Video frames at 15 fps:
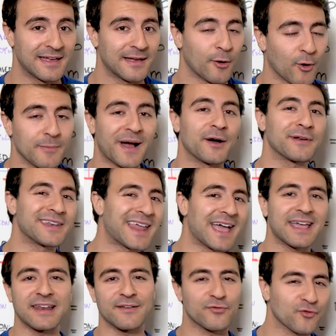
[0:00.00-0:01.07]
or about
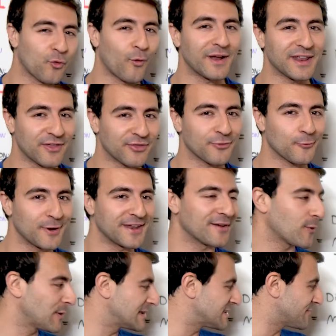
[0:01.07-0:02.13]
negative 23
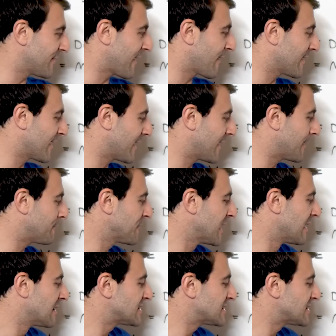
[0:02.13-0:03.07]
degrees Fahrenheit.